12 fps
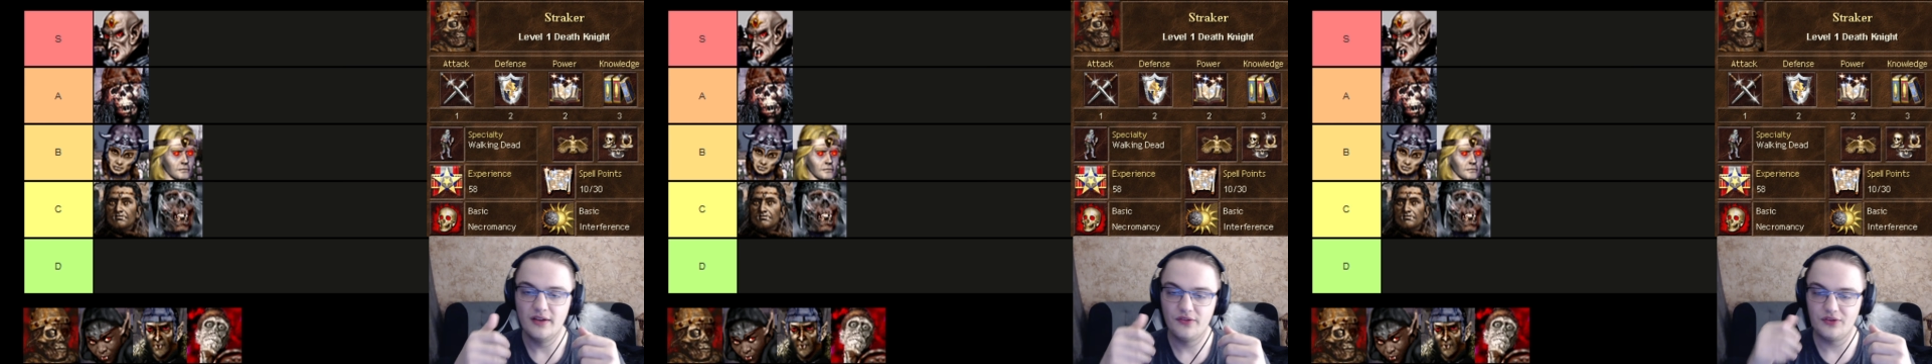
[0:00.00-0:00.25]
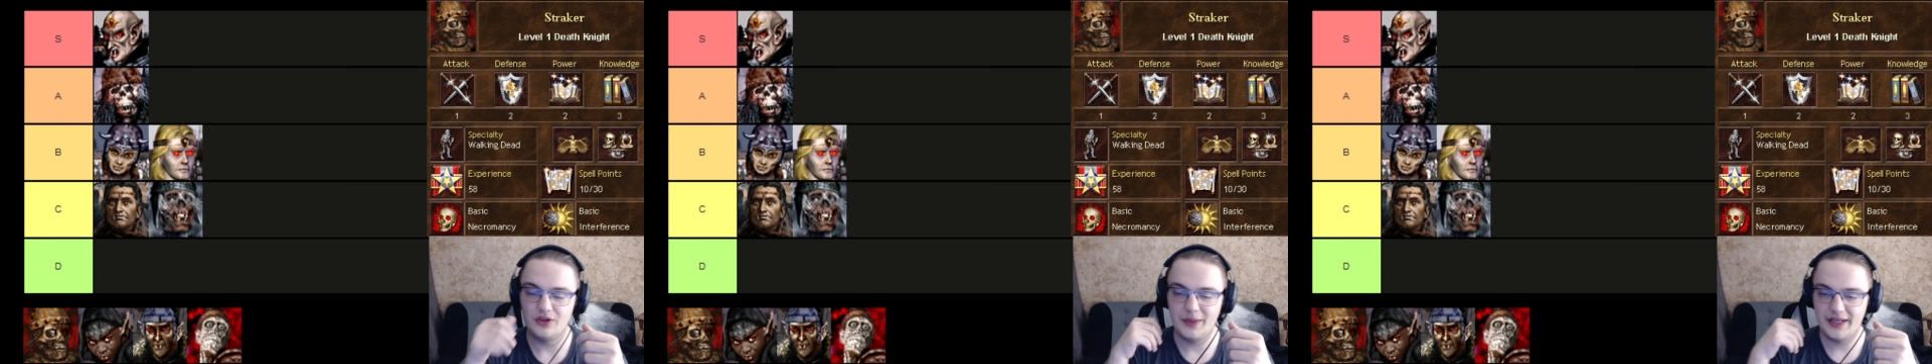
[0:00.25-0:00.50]

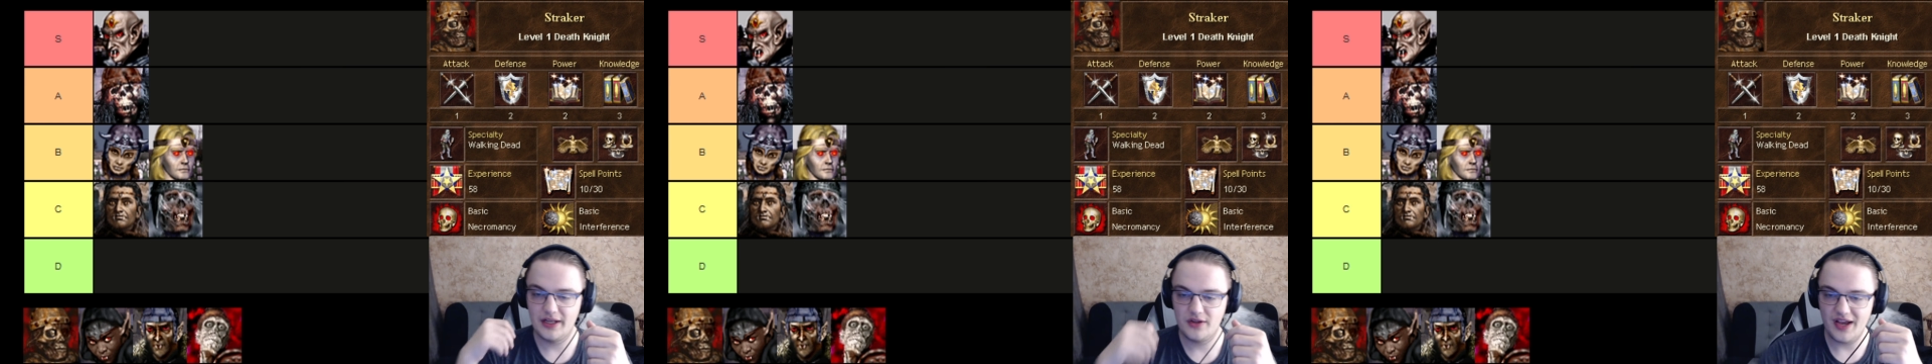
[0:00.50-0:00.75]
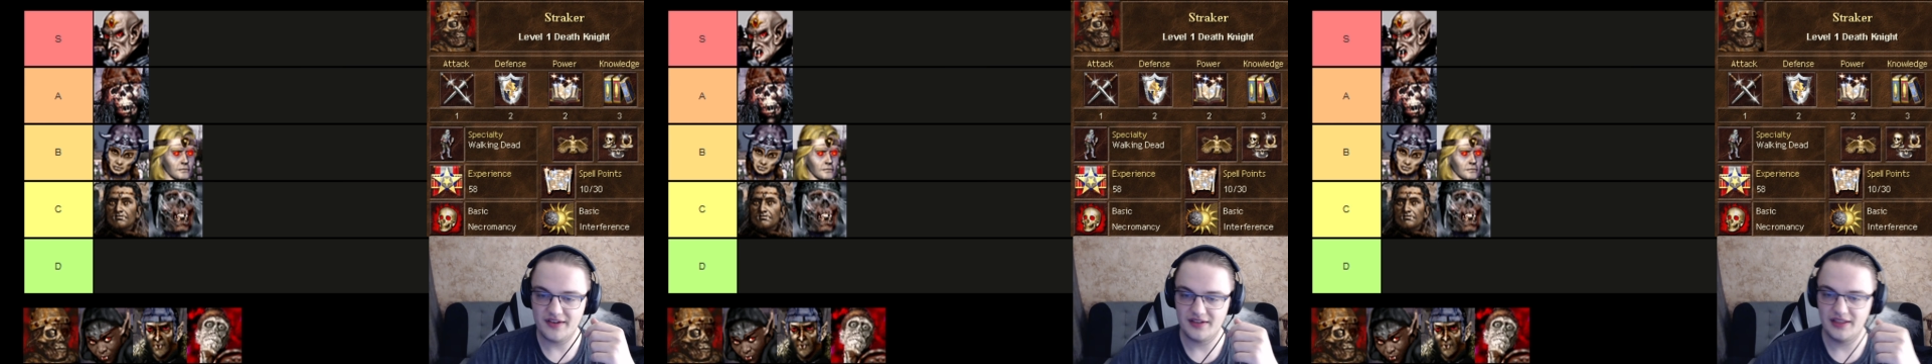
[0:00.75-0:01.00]
So the way that you
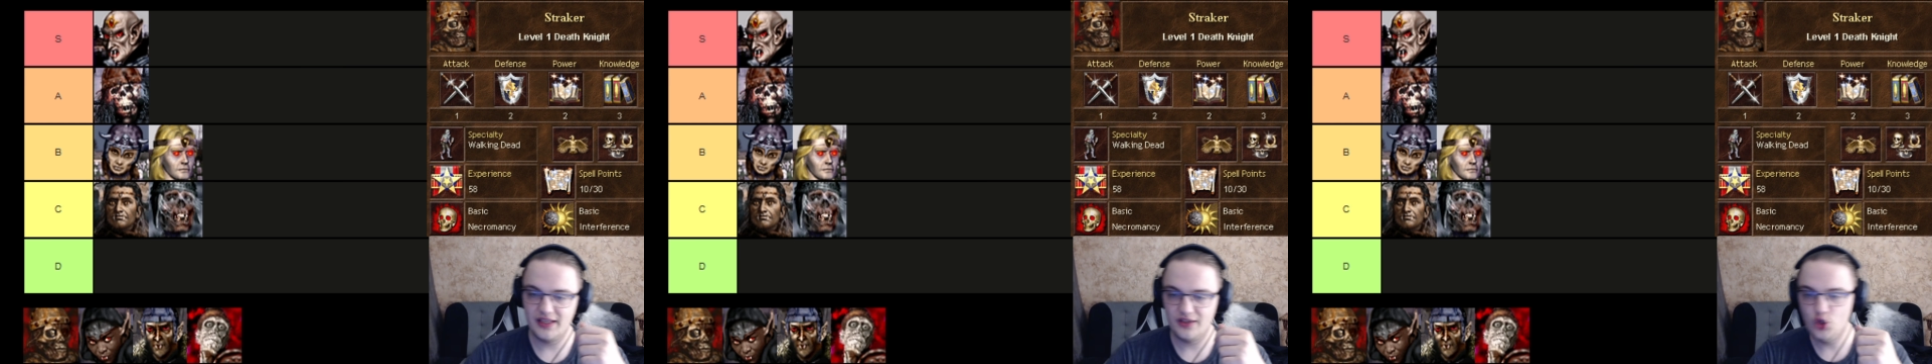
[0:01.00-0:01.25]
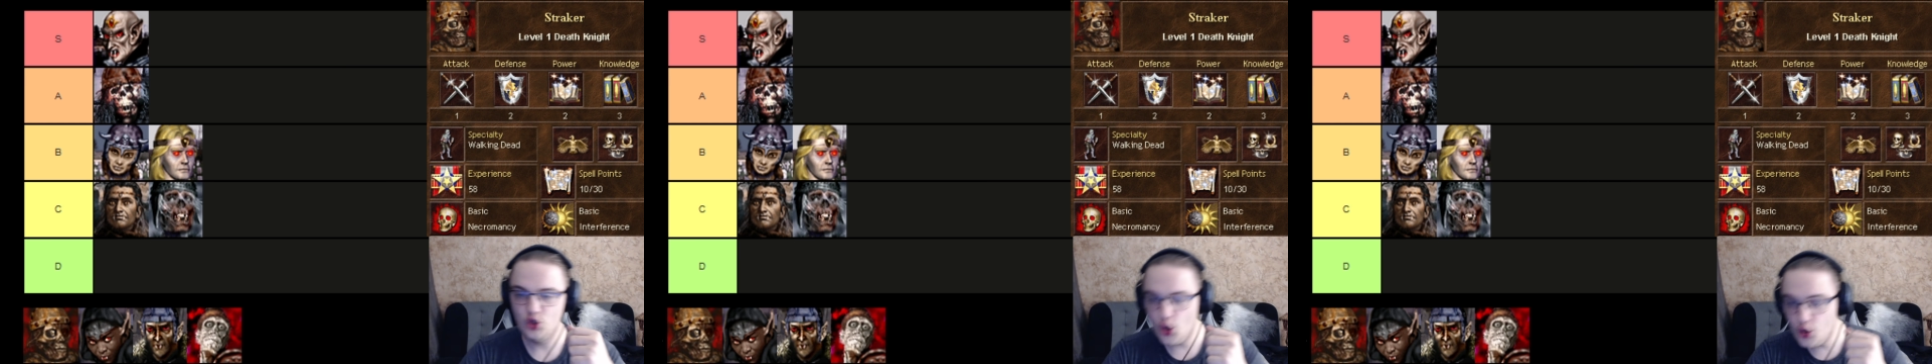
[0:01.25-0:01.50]
actually
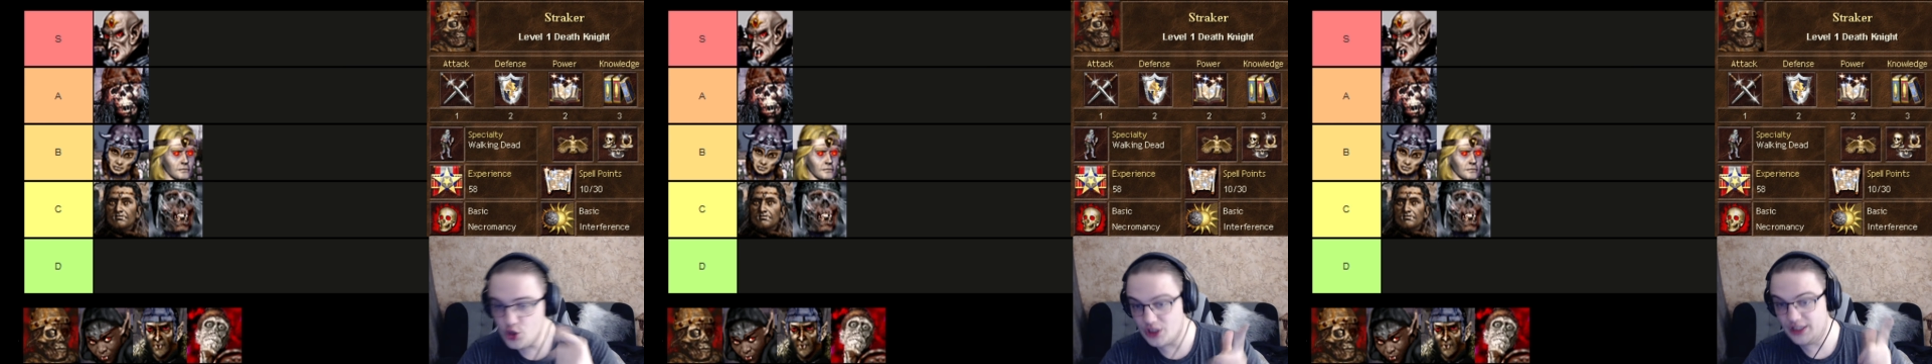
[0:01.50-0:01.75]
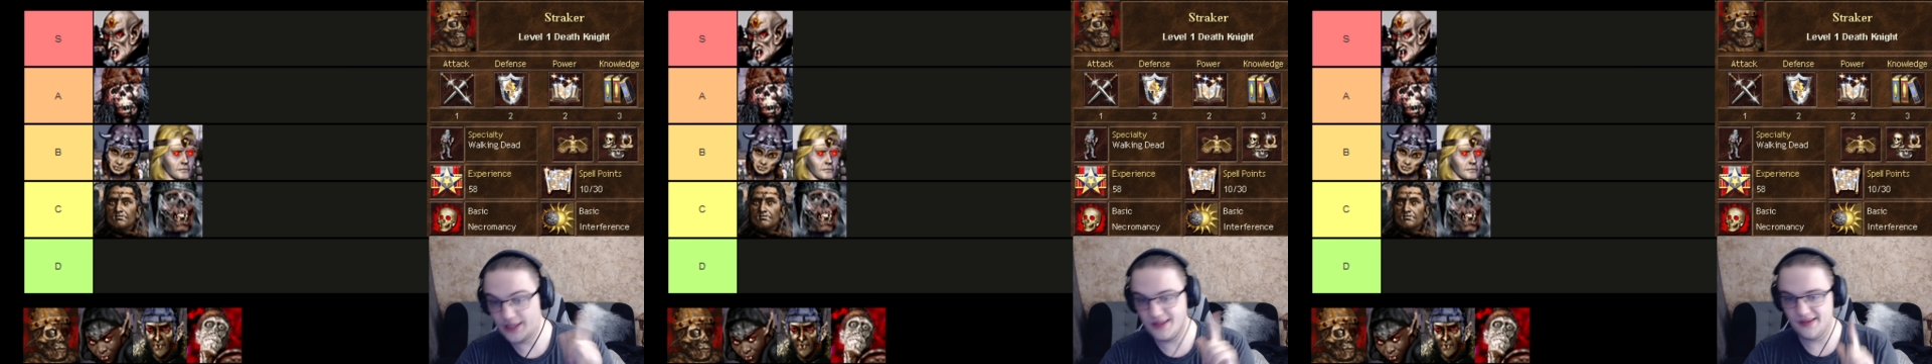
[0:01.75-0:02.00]

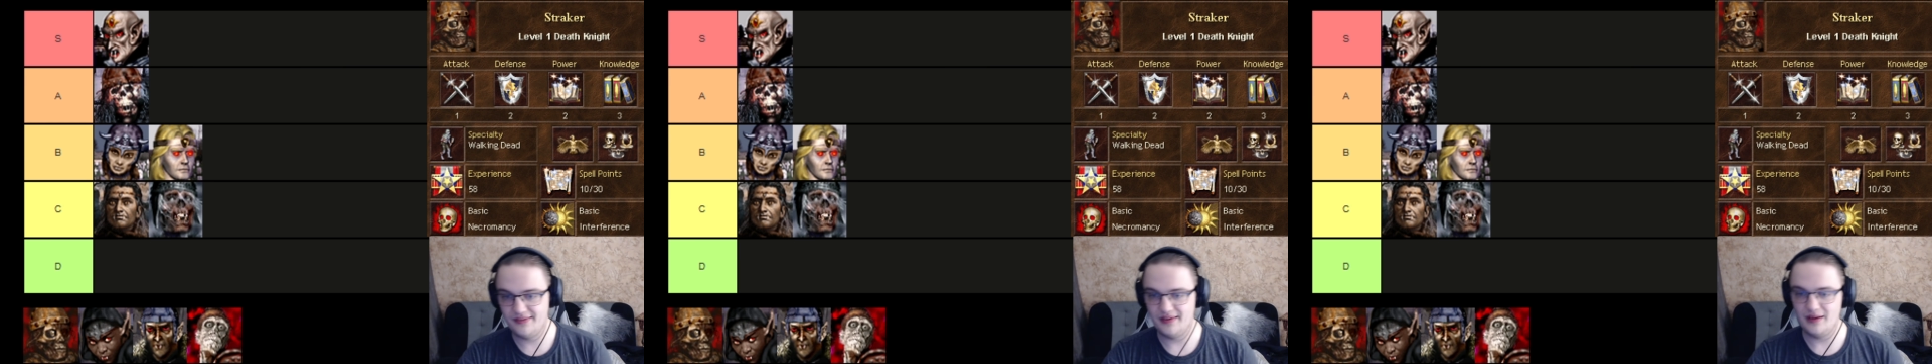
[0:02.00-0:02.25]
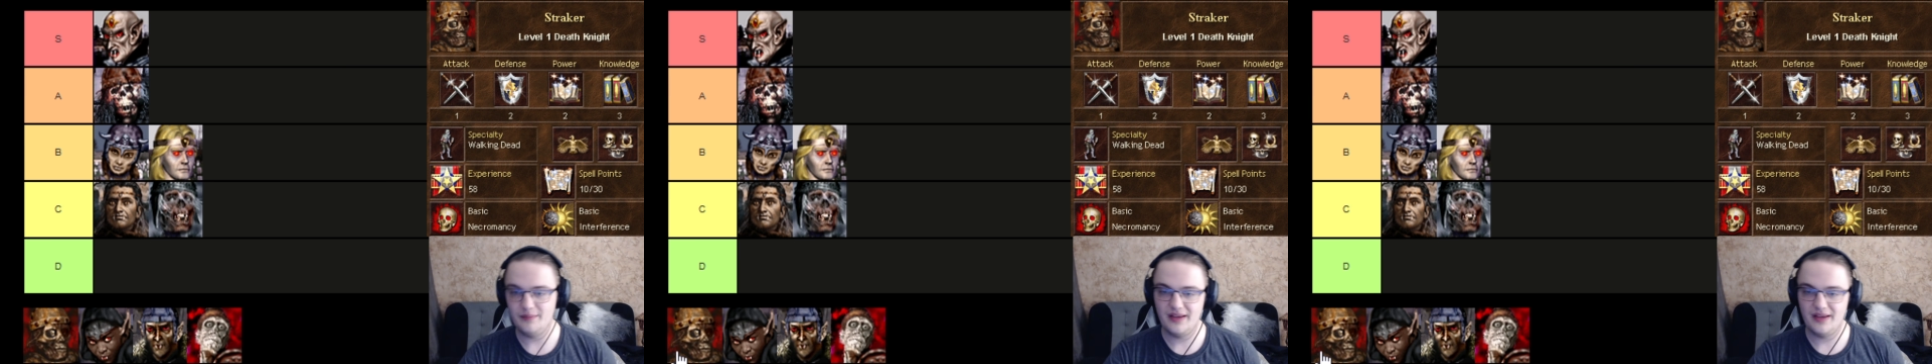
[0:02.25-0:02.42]
usually use them